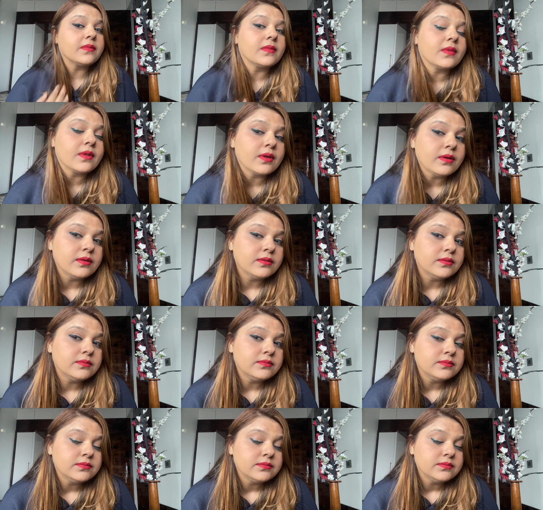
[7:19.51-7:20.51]

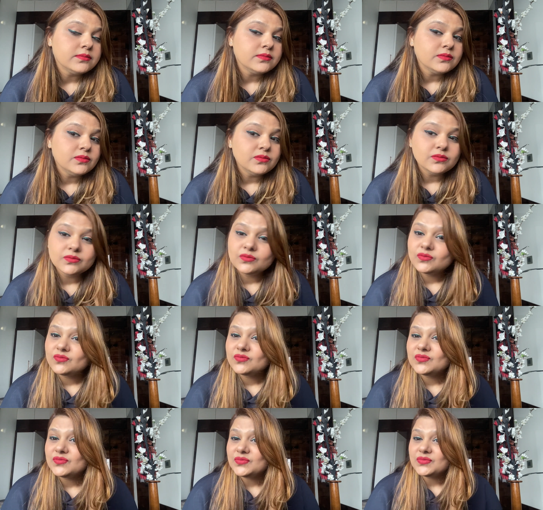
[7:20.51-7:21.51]

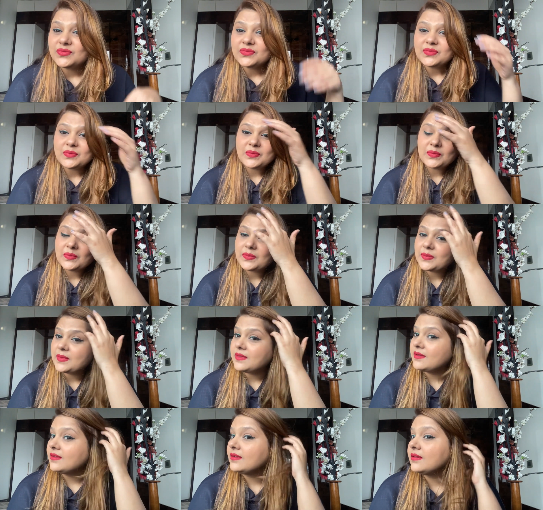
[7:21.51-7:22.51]
(silence)